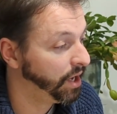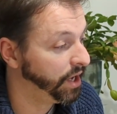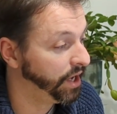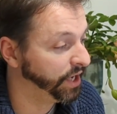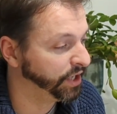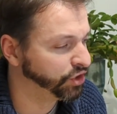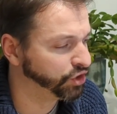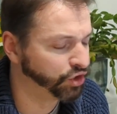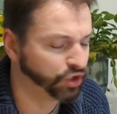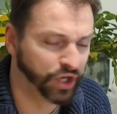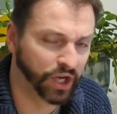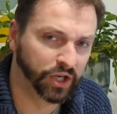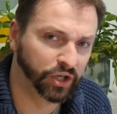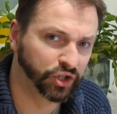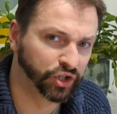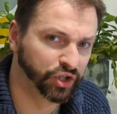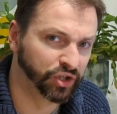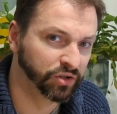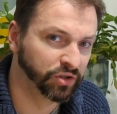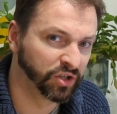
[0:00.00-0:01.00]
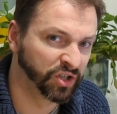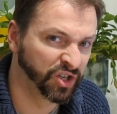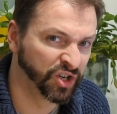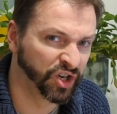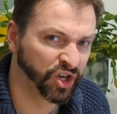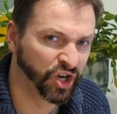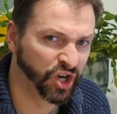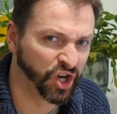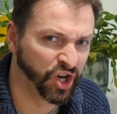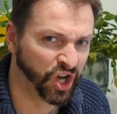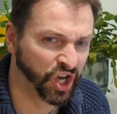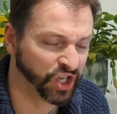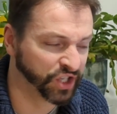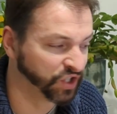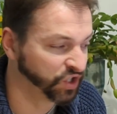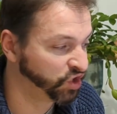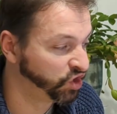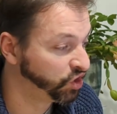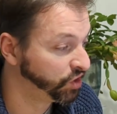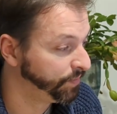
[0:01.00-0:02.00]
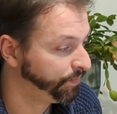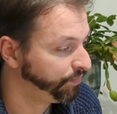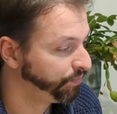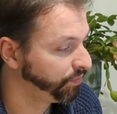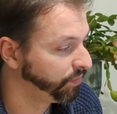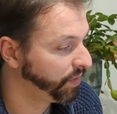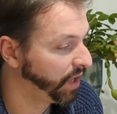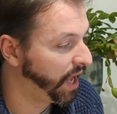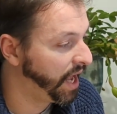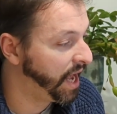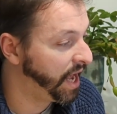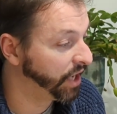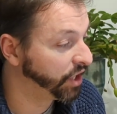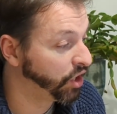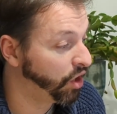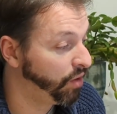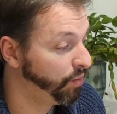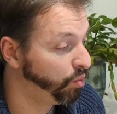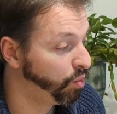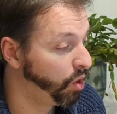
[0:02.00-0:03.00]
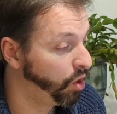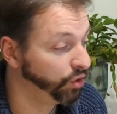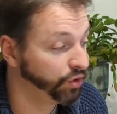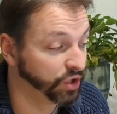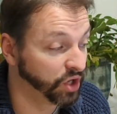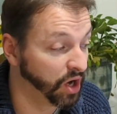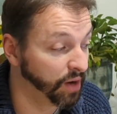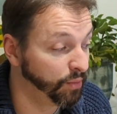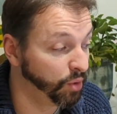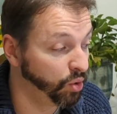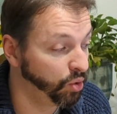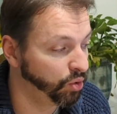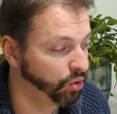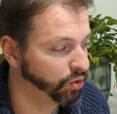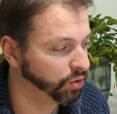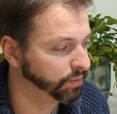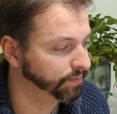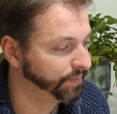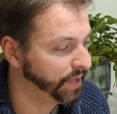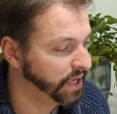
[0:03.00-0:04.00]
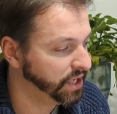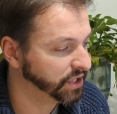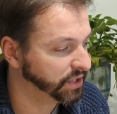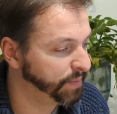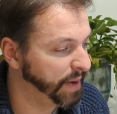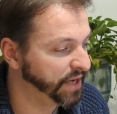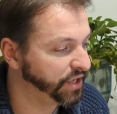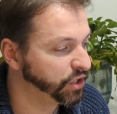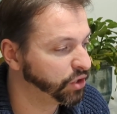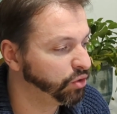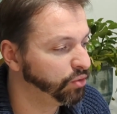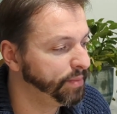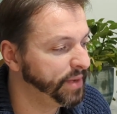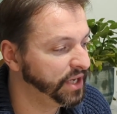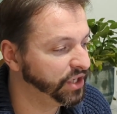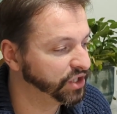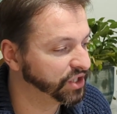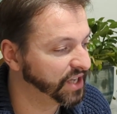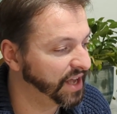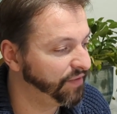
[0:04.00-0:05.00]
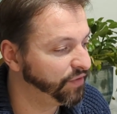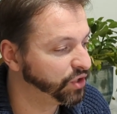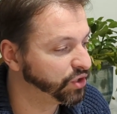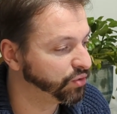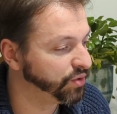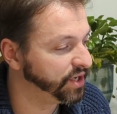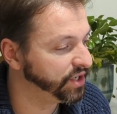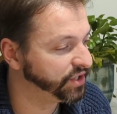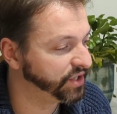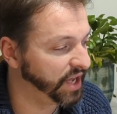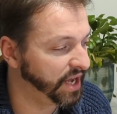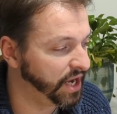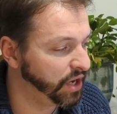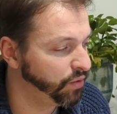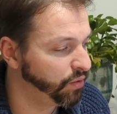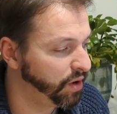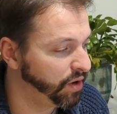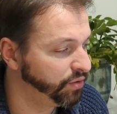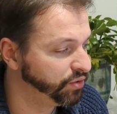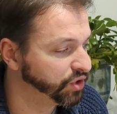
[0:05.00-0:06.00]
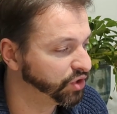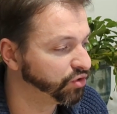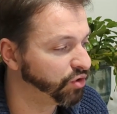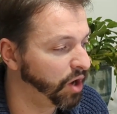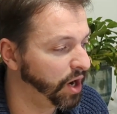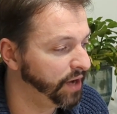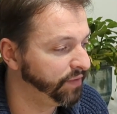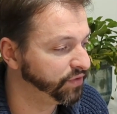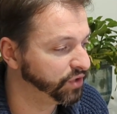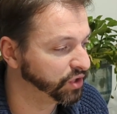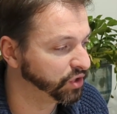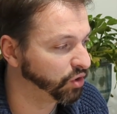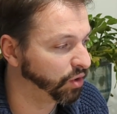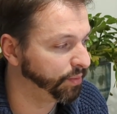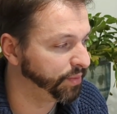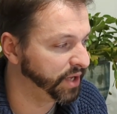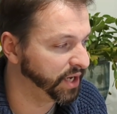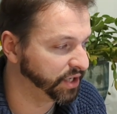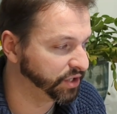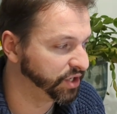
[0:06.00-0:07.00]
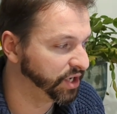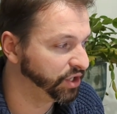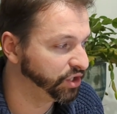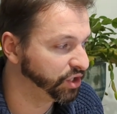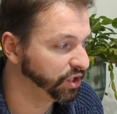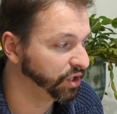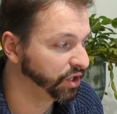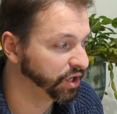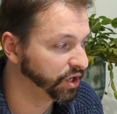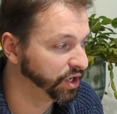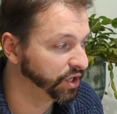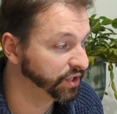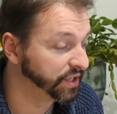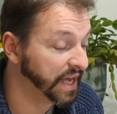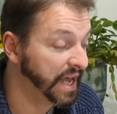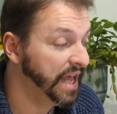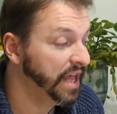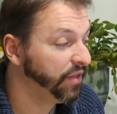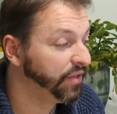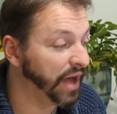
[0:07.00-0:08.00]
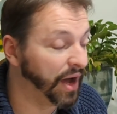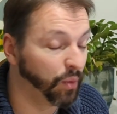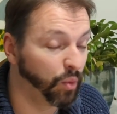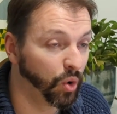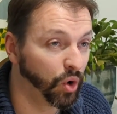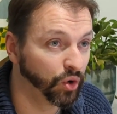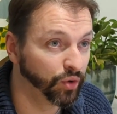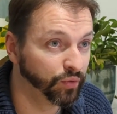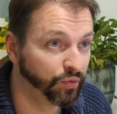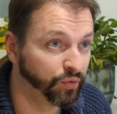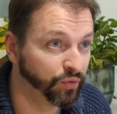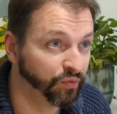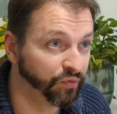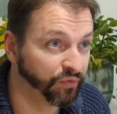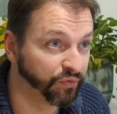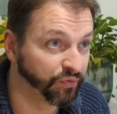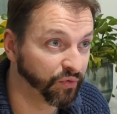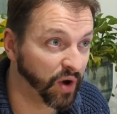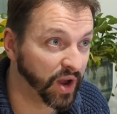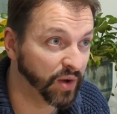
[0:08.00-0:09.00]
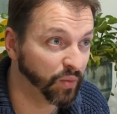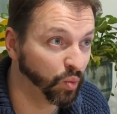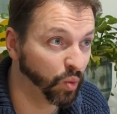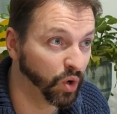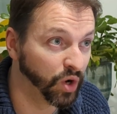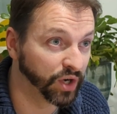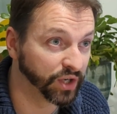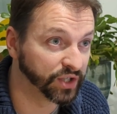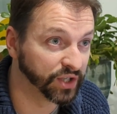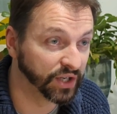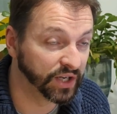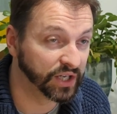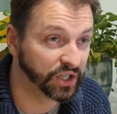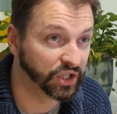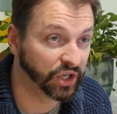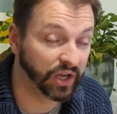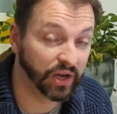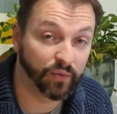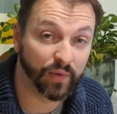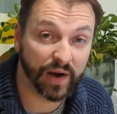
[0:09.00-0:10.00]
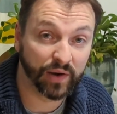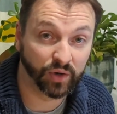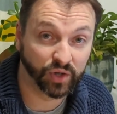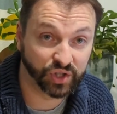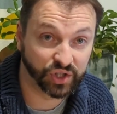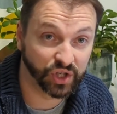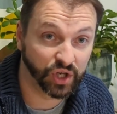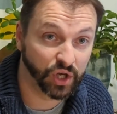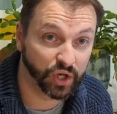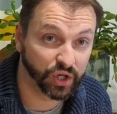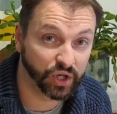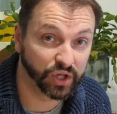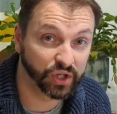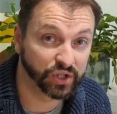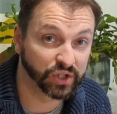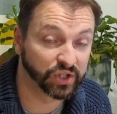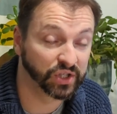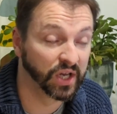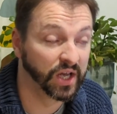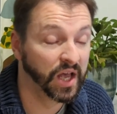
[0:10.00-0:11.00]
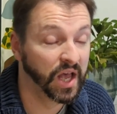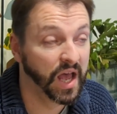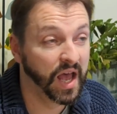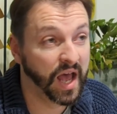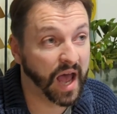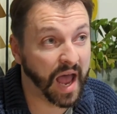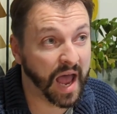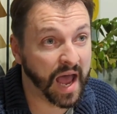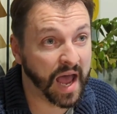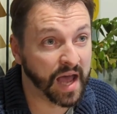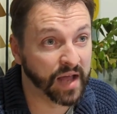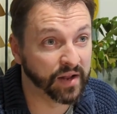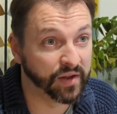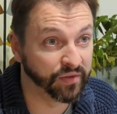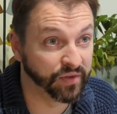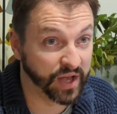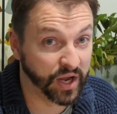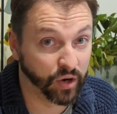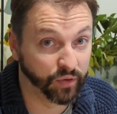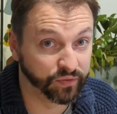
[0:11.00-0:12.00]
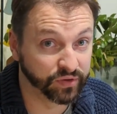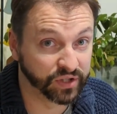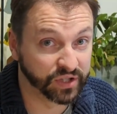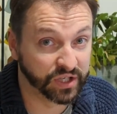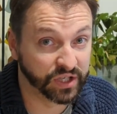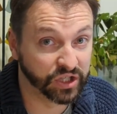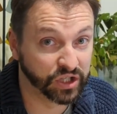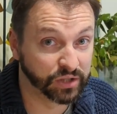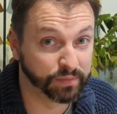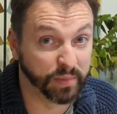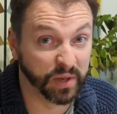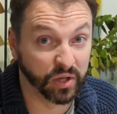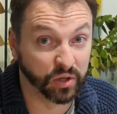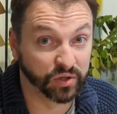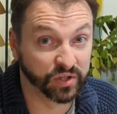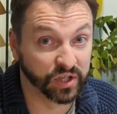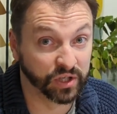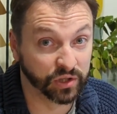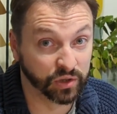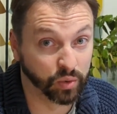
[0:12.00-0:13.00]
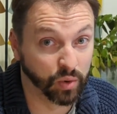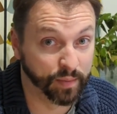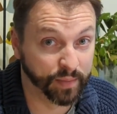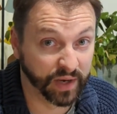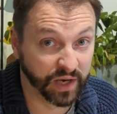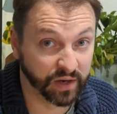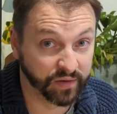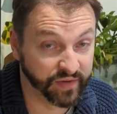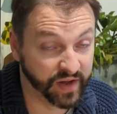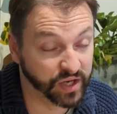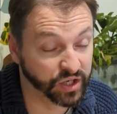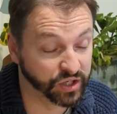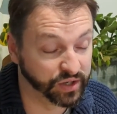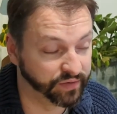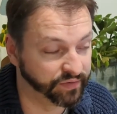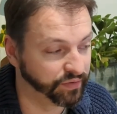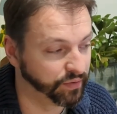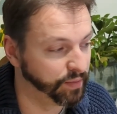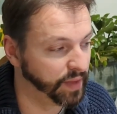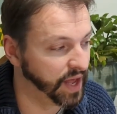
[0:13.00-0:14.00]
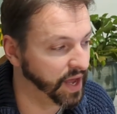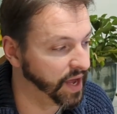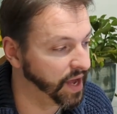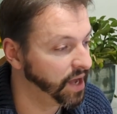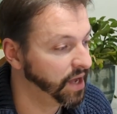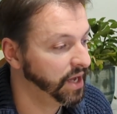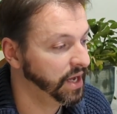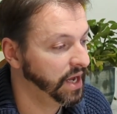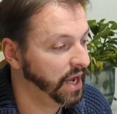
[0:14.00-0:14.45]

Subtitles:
Extinction Curse. Come one, come all. Spectacle meets savagery as the heroes strive to stop the Extinction Curse. That one frameworks initially around a circus and then obviously spills into a big adventure from there.